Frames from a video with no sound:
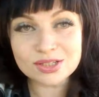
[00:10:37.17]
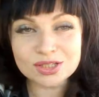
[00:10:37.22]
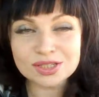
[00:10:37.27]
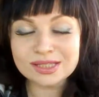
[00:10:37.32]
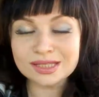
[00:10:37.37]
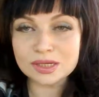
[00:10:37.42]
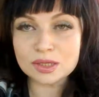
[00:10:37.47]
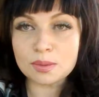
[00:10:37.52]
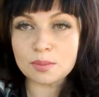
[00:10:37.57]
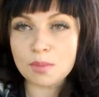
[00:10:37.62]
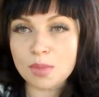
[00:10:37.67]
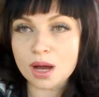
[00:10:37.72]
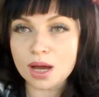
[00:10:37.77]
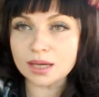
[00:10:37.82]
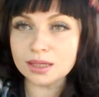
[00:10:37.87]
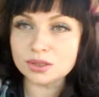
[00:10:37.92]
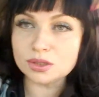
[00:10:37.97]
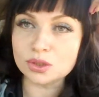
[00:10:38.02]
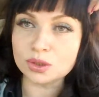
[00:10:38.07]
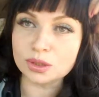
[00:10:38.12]
it's just a
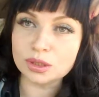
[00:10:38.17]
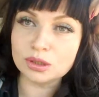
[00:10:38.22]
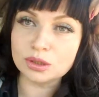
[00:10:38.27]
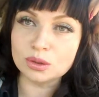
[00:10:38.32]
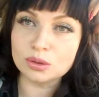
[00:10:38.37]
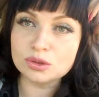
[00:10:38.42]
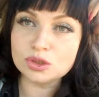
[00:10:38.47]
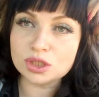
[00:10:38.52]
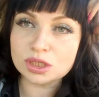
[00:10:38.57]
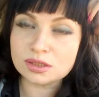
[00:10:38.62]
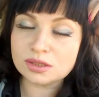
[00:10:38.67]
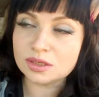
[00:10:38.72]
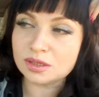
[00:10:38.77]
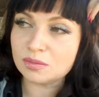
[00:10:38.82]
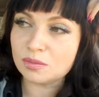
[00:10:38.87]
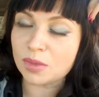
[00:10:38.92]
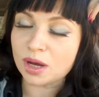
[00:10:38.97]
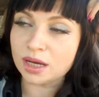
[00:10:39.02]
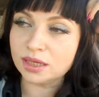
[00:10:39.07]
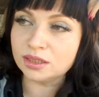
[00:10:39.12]
reminder you know
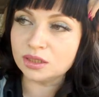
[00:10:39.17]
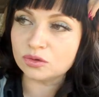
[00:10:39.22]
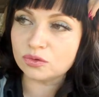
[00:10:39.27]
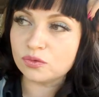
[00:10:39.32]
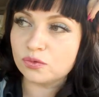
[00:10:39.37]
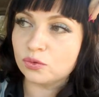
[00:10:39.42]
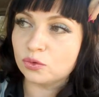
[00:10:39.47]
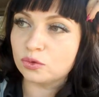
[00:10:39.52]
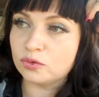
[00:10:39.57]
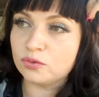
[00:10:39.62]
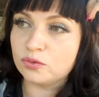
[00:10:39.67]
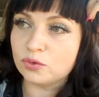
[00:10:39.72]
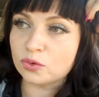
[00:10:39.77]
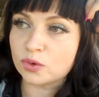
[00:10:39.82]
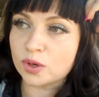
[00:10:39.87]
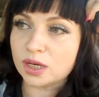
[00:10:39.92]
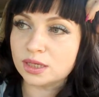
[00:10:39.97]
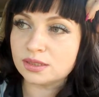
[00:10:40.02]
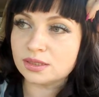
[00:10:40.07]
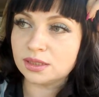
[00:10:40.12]
just a reminder for
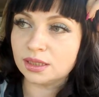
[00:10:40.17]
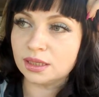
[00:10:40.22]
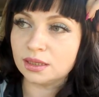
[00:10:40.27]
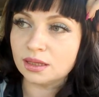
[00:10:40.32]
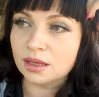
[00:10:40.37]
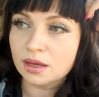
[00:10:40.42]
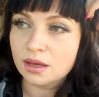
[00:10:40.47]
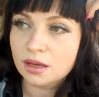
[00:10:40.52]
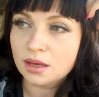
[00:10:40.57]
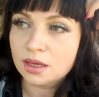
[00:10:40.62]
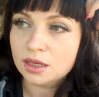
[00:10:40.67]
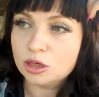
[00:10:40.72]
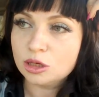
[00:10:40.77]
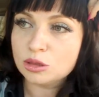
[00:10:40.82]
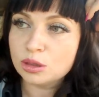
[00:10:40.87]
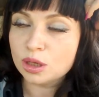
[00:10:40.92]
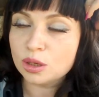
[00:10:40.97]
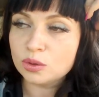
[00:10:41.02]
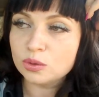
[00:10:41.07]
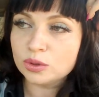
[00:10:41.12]
for us that
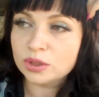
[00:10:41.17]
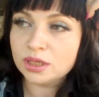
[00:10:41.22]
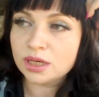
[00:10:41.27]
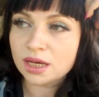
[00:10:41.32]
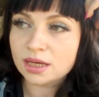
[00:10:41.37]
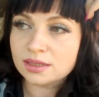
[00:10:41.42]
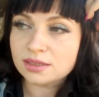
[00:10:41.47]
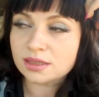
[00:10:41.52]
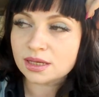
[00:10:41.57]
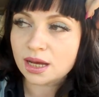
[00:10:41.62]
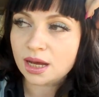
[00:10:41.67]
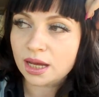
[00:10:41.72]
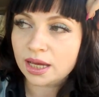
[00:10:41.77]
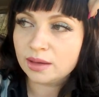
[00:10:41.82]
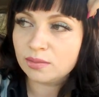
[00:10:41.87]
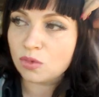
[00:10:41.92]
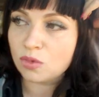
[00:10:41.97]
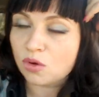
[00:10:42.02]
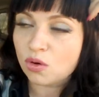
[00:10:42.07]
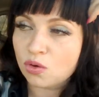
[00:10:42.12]
you know yes
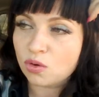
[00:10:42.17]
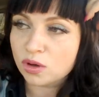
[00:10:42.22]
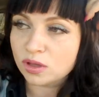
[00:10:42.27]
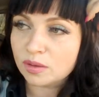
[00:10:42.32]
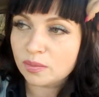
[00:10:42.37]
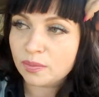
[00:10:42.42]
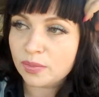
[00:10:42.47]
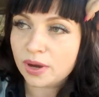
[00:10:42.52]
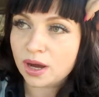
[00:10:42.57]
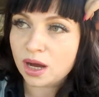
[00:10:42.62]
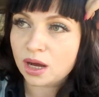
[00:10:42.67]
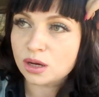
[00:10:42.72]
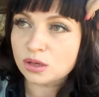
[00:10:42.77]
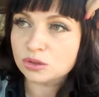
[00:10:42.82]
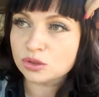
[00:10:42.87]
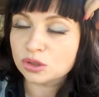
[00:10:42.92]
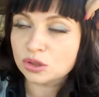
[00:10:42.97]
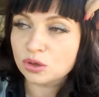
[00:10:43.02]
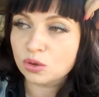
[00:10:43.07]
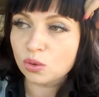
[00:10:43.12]
i am all
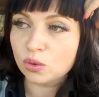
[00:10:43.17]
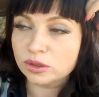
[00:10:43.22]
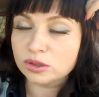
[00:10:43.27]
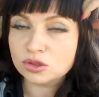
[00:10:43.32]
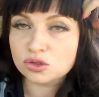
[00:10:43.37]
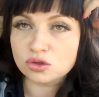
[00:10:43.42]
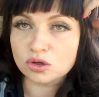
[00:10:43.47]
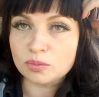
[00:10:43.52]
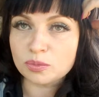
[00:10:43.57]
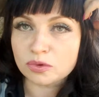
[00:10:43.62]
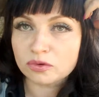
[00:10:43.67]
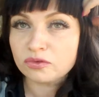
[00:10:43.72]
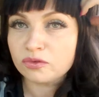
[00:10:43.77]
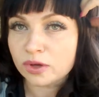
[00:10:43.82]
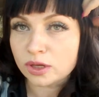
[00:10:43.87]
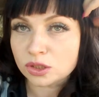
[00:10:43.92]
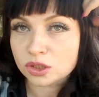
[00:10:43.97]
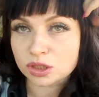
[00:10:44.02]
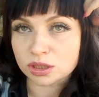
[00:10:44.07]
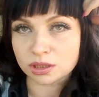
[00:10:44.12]
about going to a
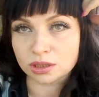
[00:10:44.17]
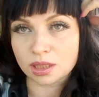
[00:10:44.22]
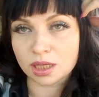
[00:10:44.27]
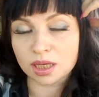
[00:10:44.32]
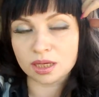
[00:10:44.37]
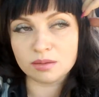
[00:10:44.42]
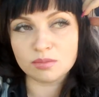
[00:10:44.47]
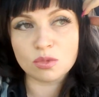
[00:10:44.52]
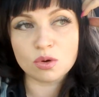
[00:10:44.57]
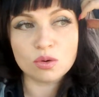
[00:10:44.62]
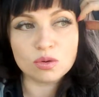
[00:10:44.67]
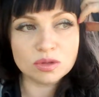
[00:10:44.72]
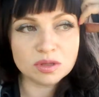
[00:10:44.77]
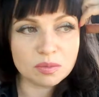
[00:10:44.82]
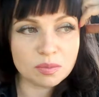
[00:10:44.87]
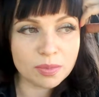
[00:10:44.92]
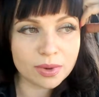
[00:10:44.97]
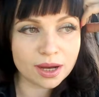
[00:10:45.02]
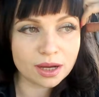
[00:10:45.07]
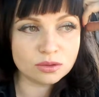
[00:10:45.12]
professional i am
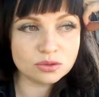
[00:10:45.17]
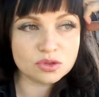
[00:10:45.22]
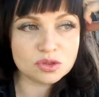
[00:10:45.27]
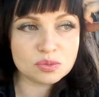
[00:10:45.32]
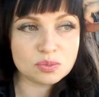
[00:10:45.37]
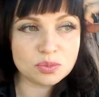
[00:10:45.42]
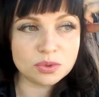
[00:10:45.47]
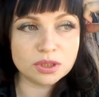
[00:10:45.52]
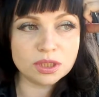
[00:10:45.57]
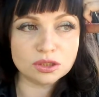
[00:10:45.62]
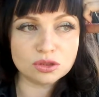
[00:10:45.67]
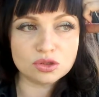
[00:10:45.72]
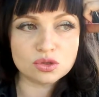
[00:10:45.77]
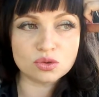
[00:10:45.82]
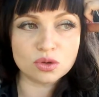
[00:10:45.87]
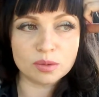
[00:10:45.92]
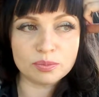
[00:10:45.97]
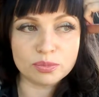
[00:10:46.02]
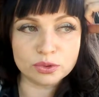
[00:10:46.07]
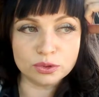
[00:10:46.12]
all about
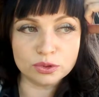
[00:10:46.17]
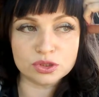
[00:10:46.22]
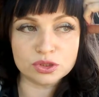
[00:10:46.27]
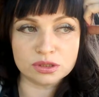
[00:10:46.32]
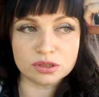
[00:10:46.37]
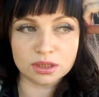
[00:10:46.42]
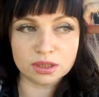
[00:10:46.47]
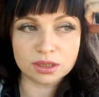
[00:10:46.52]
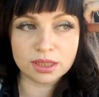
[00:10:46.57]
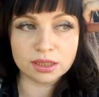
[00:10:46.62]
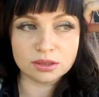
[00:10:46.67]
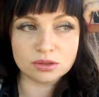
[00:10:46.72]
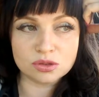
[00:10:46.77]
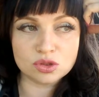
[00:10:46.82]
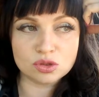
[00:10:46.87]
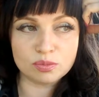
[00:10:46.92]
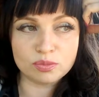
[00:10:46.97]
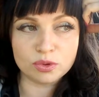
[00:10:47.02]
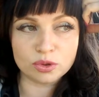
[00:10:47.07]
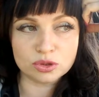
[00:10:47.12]
speaking to a person that
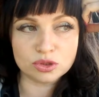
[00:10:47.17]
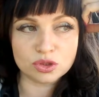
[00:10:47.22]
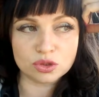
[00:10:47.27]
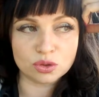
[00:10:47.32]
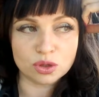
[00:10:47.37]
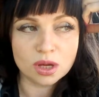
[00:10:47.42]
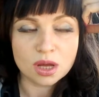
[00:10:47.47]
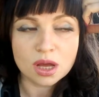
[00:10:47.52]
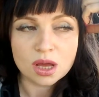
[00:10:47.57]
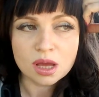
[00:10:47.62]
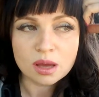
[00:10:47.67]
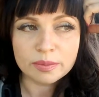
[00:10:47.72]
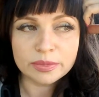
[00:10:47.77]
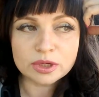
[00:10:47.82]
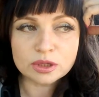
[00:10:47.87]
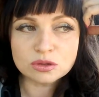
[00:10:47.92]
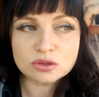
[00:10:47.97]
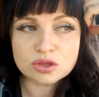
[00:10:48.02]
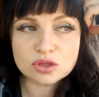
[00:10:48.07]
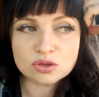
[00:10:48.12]
can support you
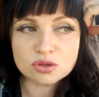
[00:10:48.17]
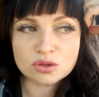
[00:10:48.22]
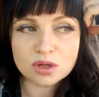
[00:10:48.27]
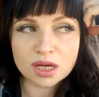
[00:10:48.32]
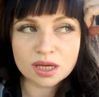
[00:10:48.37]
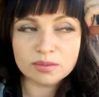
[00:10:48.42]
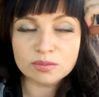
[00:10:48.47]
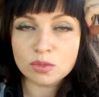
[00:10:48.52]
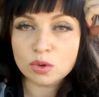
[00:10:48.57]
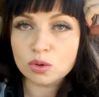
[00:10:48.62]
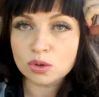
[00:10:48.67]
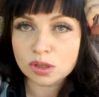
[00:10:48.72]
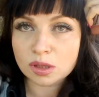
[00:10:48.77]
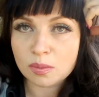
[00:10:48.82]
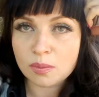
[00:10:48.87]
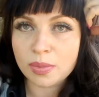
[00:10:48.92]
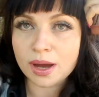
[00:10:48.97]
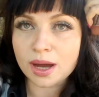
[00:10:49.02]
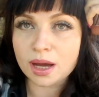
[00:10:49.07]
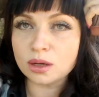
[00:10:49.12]
but also i'm
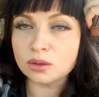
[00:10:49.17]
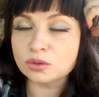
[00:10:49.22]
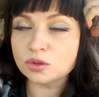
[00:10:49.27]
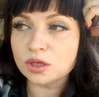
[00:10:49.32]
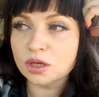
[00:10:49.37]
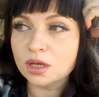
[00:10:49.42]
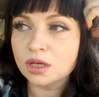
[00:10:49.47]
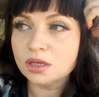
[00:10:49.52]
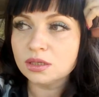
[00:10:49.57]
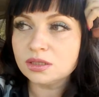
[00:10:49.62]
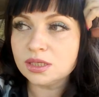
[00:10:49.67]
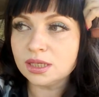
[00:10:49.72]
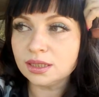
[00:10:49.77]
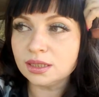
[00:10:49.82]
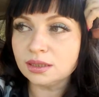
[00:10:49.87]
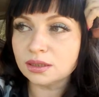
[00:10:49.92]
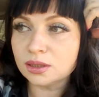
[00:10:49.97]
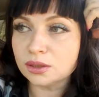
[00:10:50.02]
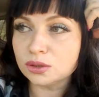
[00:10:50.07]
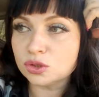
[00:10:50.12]
all about
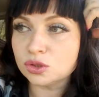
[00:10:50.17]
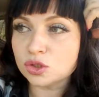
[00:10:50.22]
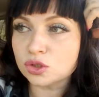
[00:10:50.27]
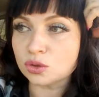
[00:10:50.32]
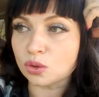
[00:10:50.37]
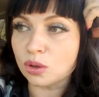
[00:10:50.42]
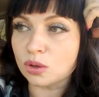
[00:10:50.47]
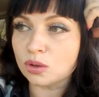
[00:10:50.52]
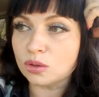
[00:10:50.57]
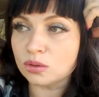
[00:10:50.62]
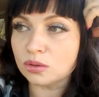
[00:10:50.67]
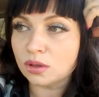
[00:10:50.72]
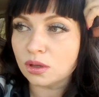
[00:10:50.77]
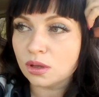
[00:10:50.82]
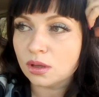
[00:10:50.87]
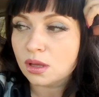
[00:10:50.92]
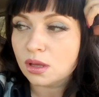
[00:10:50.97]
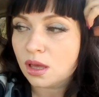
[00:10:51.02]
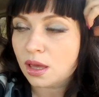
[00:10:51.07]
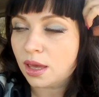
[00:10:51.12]
taking
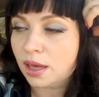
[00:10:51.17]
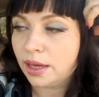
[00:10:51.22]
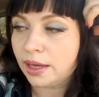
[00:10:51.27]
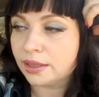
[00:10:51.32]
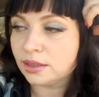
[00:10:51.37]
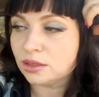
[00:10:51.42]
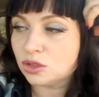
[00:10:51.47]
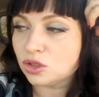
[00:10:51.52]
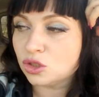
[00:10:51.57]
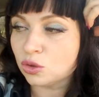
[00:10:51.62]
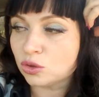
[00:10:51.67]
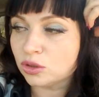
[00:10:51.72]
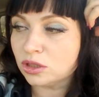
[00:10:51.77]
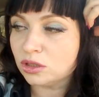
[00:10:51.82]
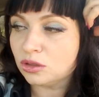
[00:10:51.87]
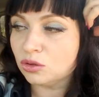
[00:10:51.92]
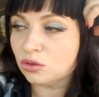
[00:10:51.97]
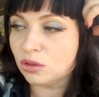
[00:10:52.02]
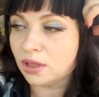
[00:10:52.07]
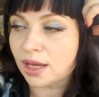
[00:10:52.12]
control and
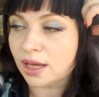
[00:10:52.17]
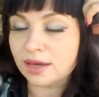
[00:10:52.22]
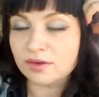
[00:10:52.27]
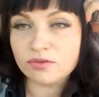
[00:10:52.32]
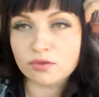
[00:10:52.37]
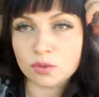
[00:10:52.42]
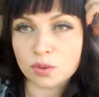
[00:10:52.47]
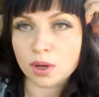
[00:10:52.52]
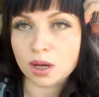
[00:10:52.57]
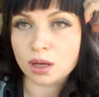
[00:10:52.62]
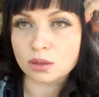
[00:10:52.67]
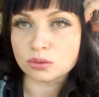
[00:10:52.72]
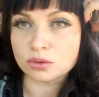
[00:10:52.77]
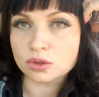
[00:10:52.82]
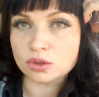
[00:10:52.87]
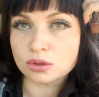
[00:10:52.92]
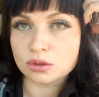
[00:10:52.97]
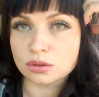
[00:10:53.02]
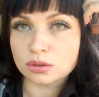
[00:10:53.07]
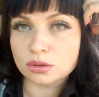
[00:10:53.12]
turning your life
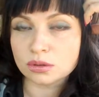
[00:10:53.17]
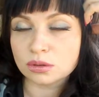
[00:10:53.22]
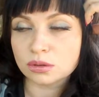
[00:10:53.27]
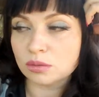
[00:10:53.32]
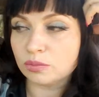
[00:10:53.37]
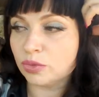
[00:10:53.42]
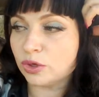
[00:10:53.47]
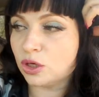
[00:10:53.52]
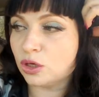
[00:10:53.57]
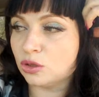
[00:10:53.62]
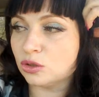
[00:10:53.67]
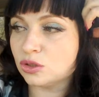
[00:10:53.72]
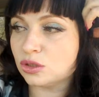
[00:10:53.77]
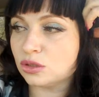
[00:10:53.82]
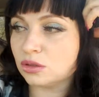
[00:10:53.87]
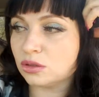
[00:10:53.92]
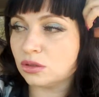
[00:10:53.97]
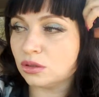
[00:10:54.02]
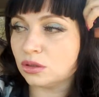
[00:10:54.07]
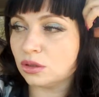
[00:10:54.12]
around
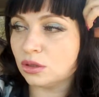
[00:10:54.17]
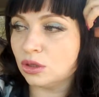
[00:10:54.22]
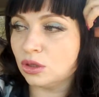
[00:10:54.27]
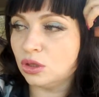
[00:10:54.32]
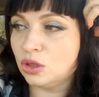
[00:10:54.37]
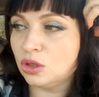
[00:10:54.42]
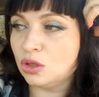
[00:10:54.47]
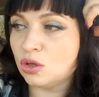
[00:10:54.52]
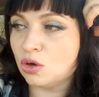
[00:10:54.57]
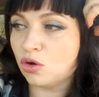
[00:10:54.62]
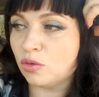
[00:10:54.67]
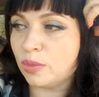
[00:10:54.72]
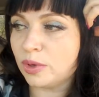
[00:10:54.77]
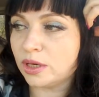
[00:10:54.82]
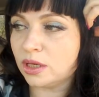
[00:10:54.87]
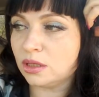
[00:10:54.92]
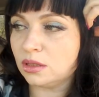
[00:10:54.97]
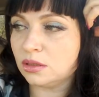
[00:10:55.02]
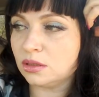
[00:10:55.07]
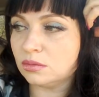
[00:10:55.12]
because
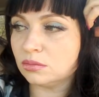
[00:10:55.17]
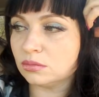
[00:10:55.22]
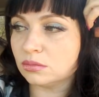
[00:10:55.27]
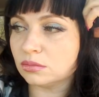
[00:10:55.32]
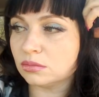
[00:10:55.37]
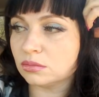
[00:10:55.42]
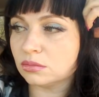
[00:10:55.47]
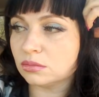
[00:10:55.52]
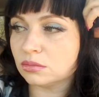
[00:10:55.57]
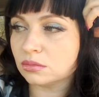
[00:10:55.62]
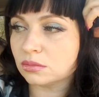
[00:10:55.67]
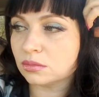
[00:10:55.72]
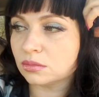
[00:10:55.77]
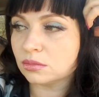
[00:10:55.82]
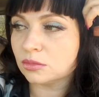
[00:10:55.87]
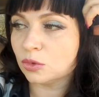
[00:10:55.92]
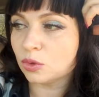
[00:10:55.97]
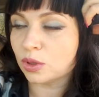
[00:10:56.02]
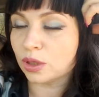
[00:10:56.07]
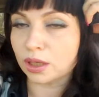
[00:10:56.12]
nobody
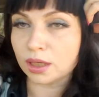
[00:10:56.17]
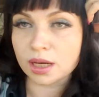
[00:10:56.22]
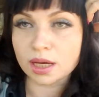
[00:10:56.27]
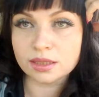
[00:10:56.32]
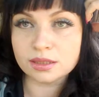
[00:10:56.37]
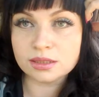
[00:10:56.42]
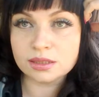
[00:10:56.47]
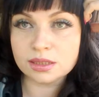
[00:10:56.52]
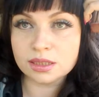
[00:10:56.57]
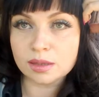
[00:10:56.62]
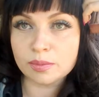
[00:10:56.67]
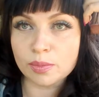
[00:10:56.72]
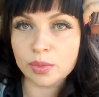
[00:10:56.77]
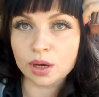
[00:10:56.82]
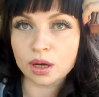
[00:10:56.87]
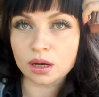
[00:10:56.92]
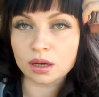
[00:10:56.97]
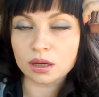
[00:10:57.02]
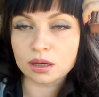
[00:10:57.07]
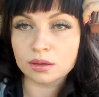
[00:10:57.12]
okay i see a
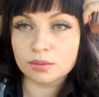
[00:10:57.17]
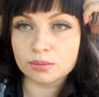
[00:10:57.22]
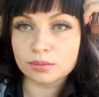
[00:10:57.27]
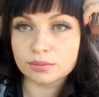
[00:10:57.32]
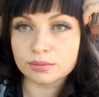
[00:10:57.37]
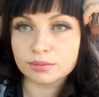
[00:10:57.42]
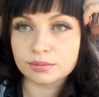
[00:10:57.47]
bug